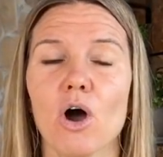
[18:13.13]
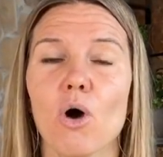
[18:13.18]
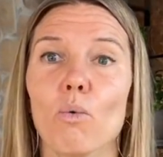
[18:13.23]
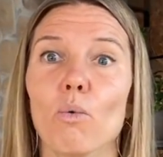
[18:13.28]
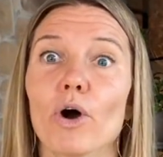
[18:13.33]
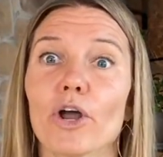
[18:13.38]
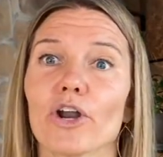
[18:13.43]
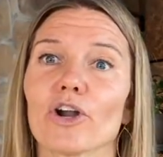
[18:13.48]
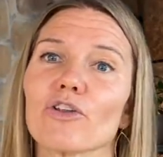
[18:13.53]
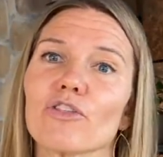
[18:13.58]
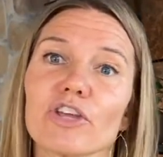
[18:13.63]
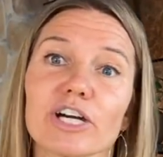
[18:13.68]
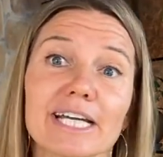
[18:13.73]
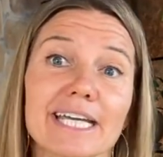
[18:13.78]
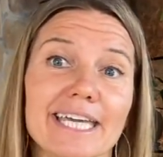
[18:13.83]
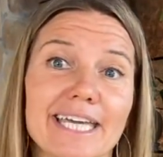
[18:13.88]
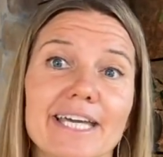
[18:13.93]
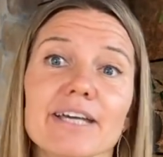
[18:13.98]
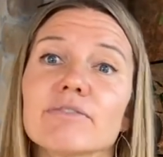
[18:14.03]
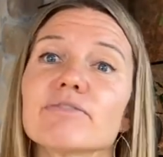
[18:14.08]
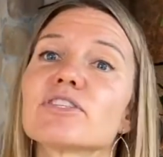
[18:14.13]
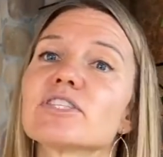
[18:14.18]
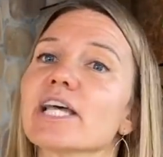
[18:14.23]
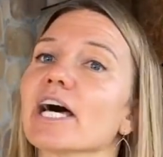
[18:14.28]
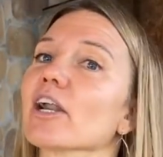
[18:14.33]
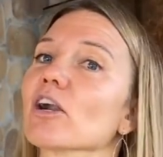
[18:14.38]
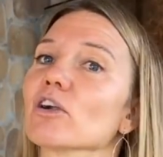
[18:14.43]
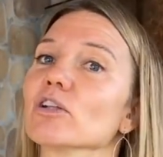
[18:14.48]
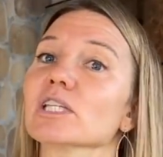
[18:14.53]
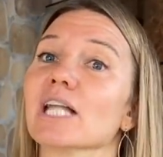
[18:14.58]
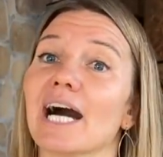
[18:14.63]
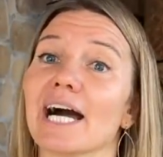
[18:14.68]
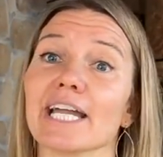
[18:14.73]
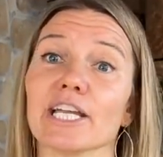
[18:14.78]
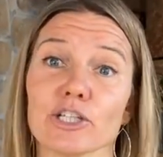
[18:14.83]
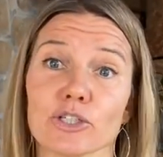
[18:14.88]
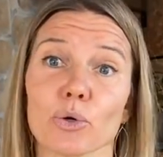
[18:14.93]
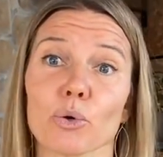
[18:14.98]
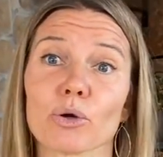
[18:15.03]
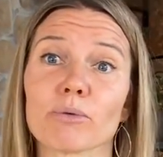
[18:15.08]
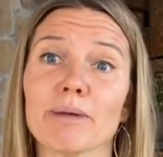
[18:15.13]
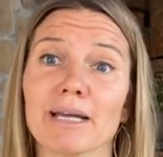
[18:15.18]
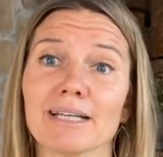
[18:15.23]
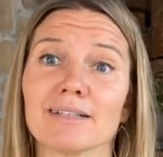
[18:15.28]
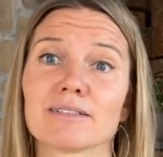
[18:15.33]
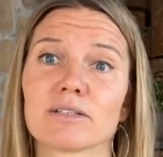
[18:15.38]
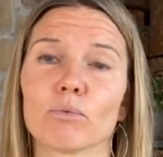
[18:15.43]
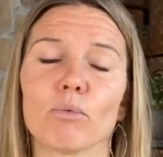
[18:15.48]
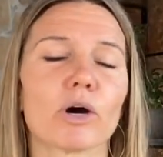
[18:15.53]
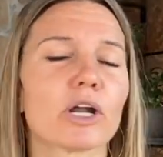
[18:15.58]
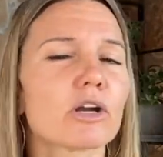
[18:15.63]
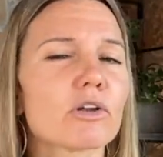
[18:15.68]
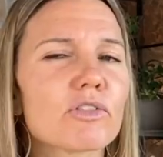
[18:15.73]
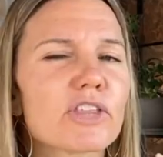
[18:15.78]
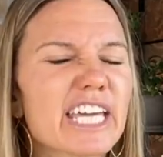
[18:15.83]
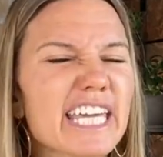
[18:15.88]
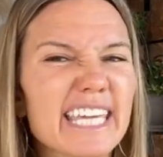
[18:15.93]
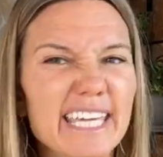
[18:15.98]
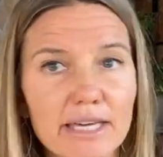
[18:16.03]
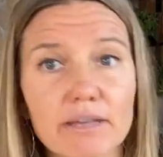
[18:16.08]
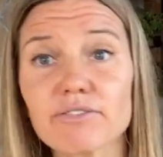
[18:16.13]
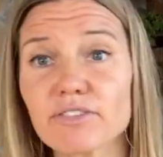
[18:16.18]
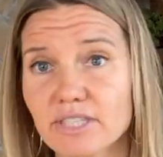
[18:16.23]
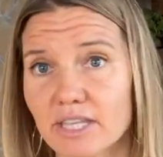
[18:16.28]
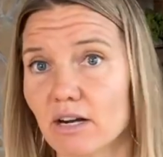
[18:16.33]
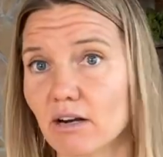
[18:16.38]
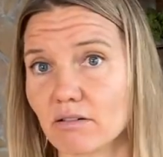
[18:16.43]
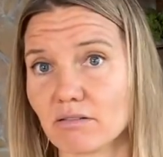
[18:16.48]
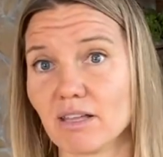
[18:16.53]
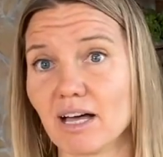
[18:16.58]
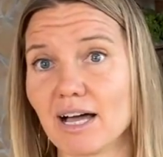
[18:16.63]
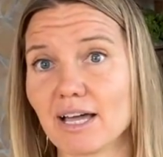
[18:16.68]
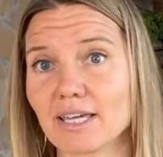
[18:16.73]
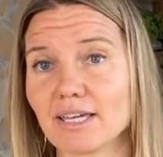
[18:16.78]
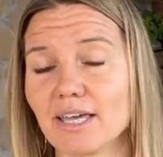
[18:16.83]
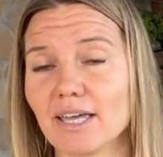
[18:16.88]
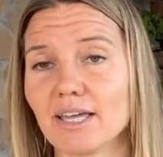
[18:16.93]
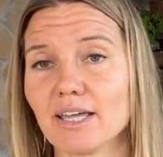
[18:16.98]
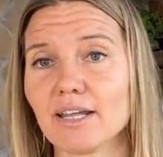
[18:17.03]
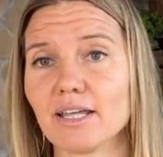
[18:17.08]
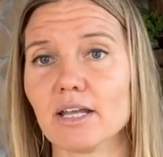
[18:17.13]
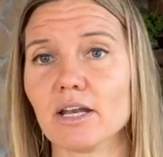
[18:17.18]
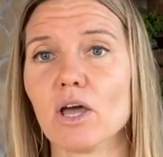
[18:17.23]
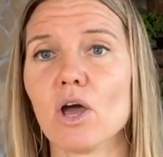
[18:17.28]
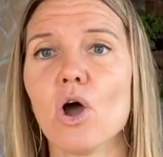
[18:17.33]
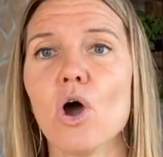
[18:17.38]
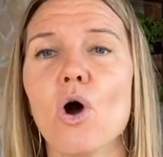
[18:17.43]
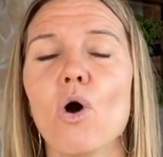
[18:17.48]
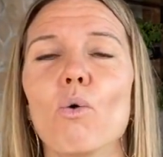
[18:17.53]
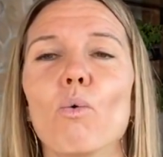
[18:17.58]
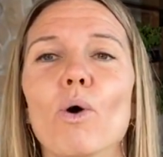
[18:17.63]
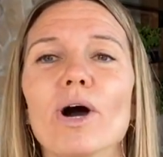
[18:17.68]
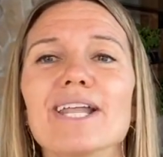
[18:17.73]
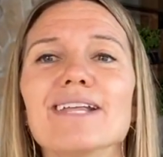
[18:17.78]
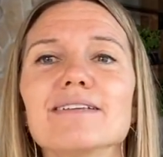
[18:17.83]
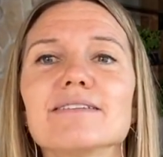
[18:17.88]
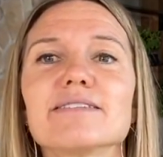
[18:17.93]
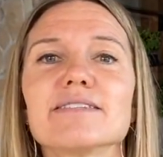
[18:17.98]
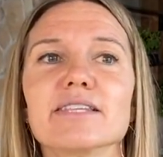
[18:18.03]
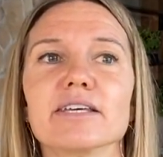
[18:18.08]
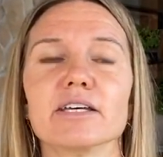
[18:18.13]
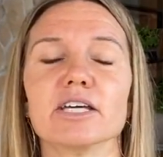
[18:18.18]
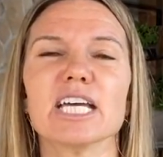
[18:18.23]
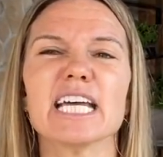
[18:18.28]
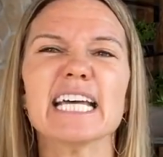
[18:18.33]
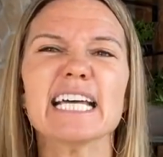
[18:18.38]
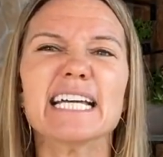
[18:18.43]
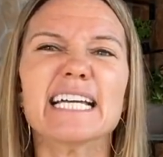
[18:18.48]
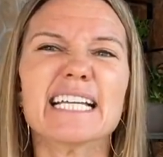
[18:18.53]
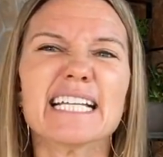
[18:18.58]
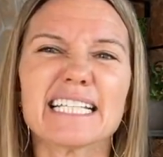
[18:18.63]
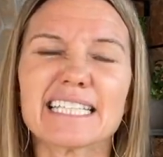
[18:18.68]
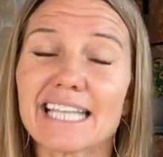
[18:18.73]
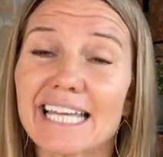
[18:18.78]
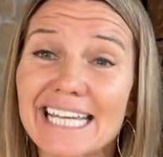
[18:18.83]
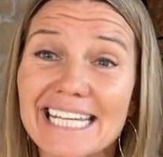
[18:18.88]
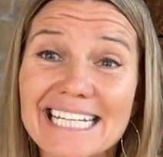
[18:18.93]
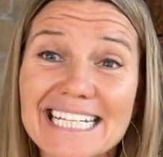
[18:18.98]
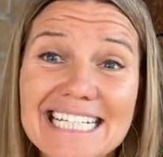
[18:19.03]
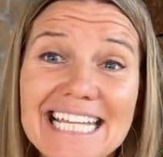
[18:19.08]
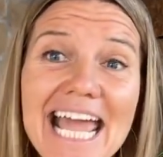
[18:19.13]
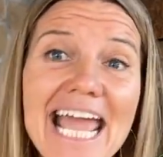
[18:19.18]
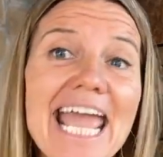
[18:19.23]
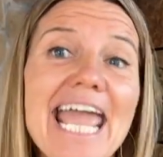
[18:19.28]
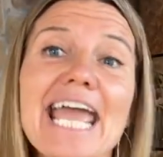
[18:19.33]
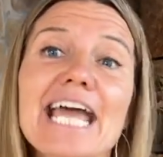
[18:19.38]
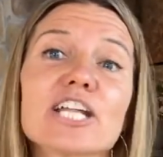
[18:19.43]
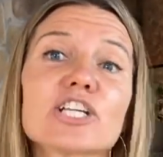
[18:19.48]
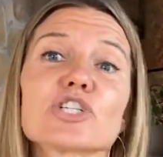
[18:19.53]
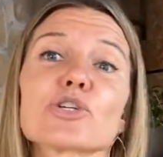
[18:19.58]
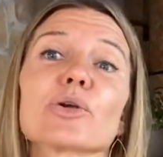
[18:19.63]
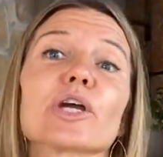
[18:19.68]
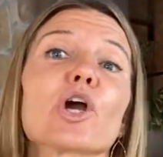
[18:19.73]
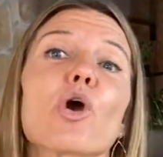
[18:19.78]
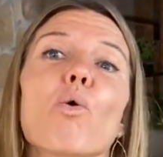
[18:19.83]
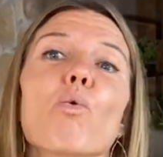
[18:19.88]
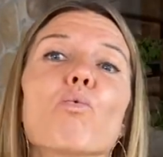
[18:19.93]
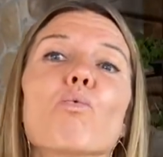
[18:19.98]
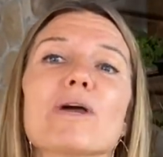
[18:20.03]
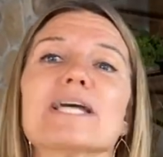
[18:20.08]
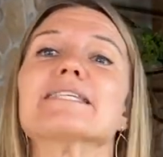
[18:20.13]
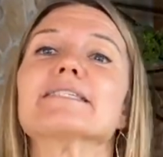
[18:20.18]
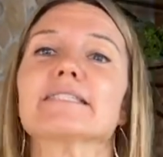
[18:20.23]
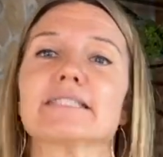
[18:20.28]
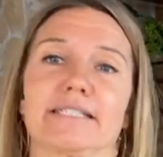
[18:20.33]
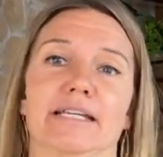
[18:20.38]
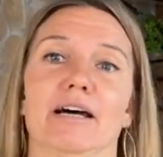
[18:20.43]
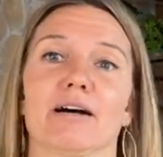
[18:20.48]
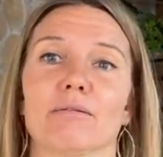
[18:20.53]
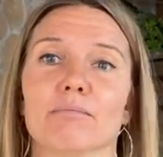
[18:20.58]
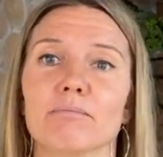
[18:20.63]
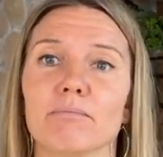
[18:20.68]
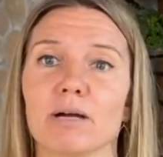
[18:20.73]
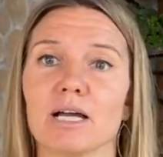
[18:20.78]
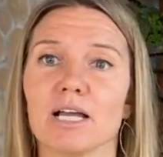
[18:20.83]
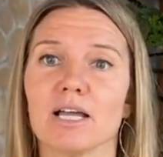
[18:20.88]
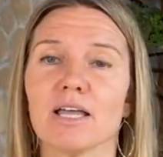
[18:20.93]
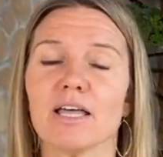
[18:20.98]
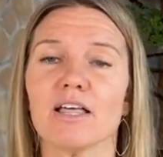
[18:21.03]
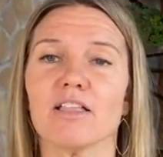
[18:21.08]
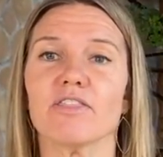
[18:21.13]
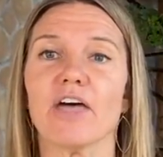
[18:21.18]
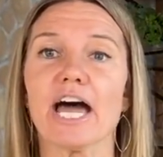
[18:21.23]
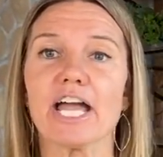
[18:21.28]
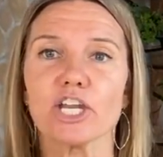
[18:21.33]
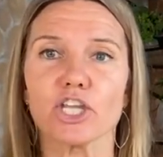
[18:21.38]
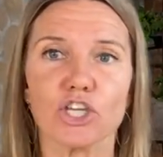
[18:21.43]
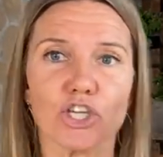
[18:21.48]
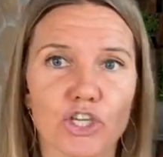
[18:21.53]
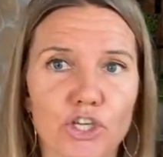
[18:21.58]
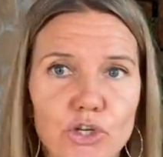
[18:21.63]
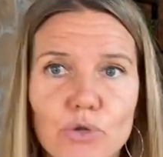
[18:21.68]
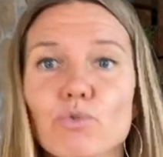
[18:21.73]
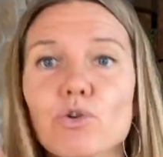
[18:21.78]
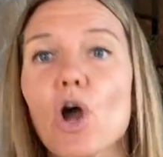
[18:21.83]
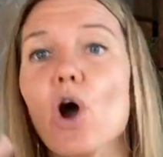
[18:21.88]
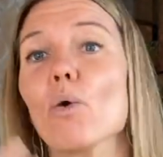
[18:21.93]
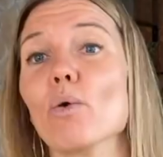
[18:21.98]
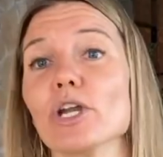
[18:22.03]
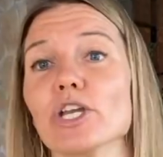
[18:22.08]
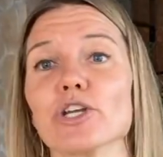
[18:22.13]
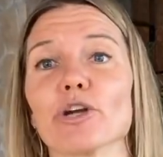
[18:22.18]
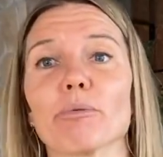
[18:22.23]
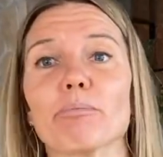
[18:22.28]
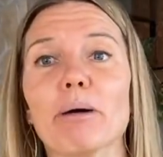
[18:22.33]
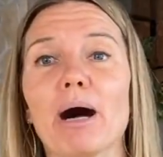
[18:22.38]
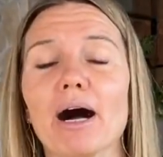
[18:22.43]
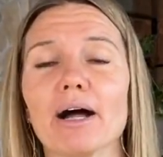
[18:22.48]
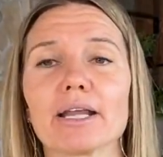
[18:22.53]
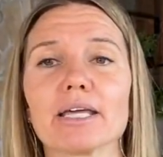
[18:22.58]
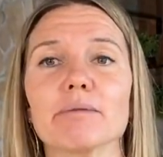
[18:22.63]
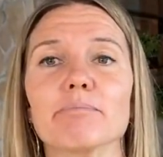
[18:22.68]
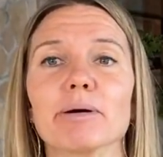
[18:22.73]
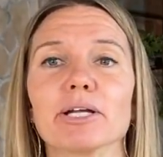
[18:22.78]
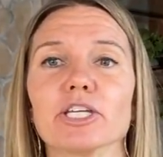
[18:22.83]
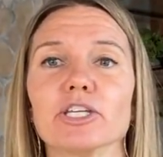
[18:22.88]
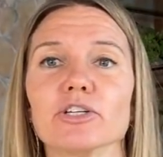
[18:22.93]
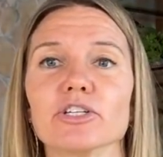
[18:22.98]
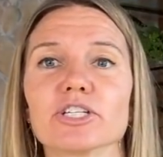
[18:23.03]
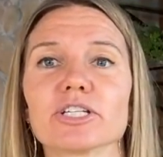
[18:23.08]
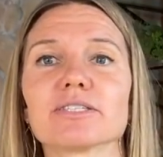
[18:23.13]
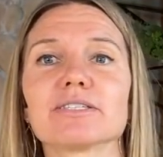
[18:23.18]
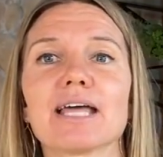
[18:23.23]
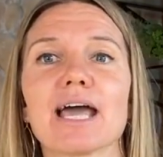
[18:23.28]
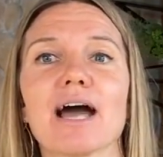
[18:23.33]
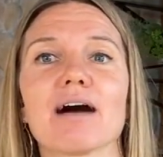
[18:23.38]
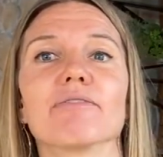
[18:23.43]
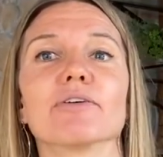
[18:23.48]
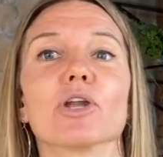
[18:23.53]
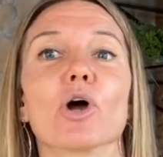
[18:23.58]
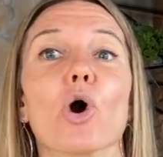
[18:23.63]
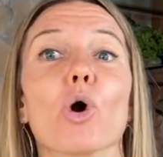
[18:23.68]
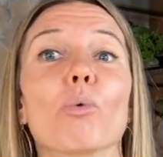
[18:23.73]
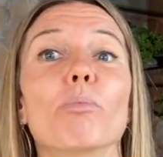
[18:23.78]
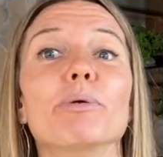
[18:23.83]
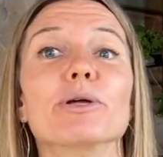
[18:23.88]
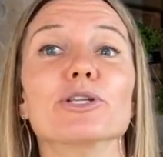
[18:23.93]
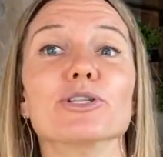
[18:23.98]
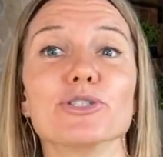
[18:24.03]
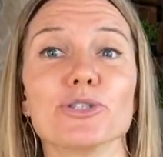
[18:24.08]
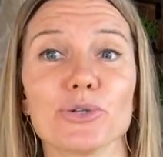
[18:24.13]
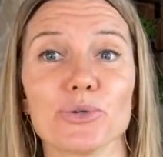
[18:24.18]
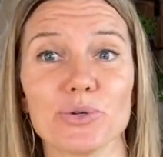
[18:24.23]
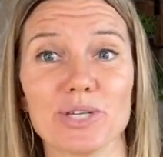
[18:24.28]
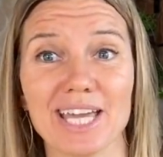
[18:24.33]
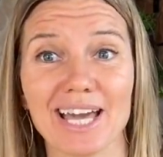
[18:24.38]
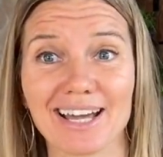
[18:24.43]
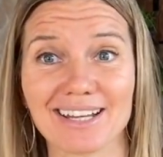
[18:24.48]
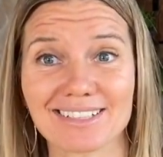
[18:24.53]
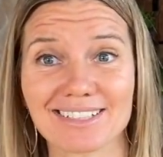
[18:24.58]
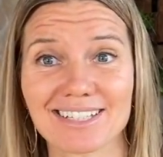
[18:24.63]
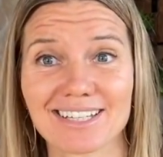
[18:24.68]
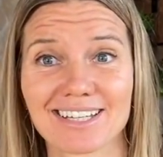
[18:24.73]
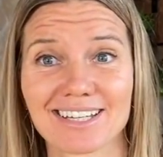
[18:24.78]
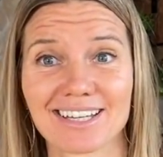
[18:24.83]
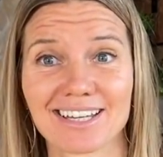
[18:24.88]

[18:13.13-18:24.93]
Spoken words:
what are the gifts that are lying dormant? What are the gifts that are lying hidden? What is the like tantric wisdom that you know in your body, but you just haven't opened to yet,